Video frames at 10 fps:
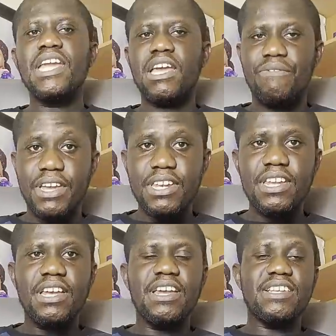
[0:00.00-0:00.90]
If
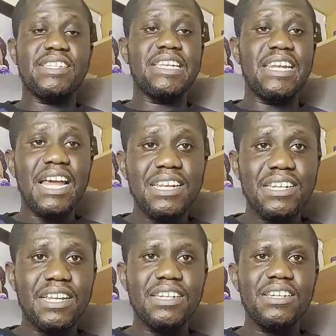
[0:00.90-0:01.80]
it is in
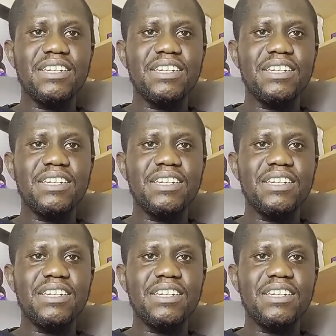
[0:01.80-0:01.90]
London,